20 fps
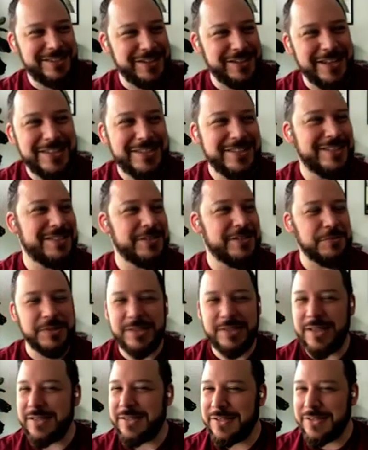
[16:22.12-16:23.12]
gentle, it
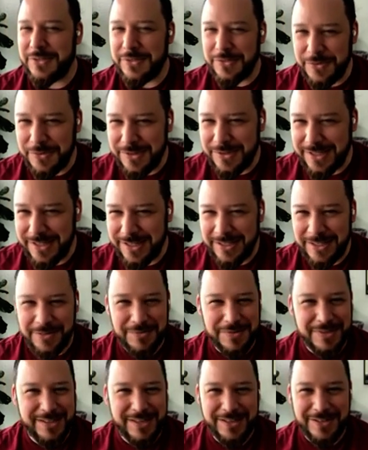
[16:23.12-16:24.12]
was not soothing,
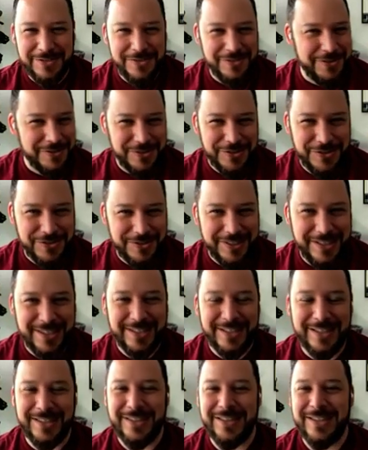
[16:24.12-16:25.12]
it was not
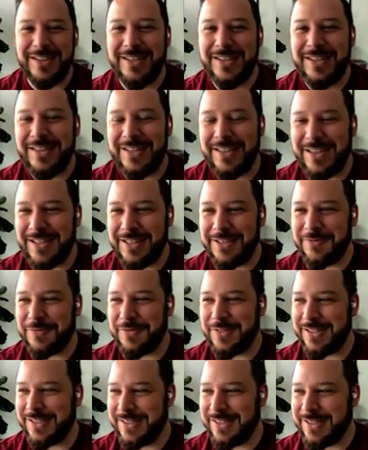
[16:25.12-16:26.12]
nurturing. It
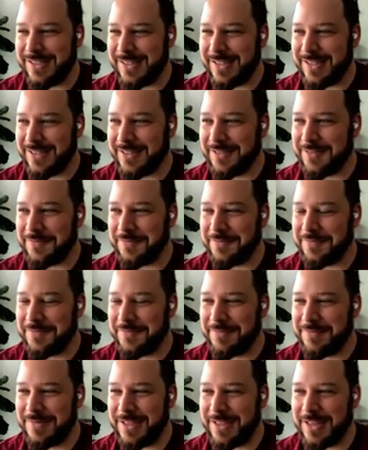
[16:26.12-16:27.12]
was
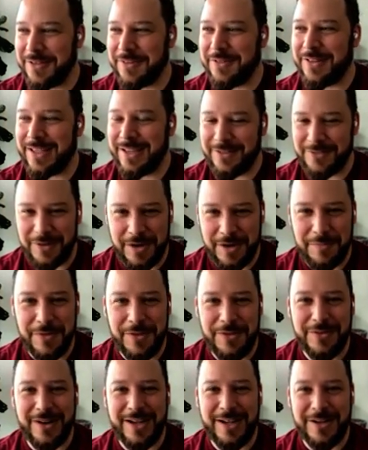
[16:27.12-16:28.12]
like
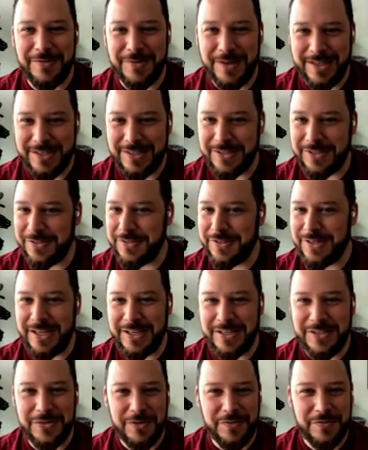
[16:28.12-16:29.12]
grandmother ayahuasca who
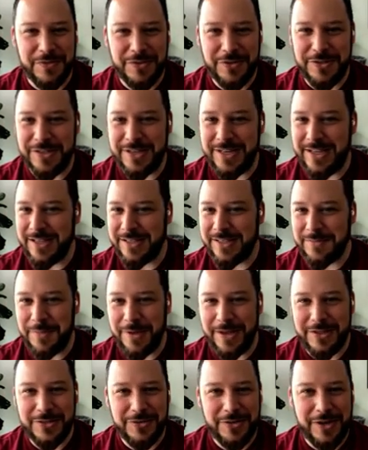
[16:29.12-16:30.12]
takes you over her knee and
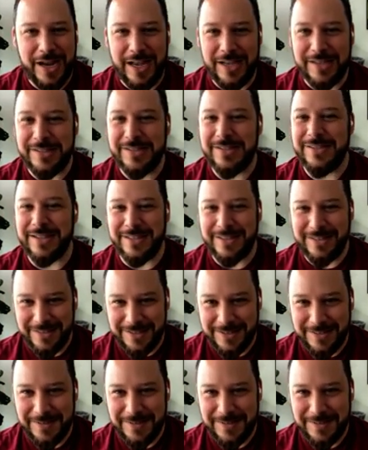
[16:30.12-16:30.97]
spanks your ass. Like,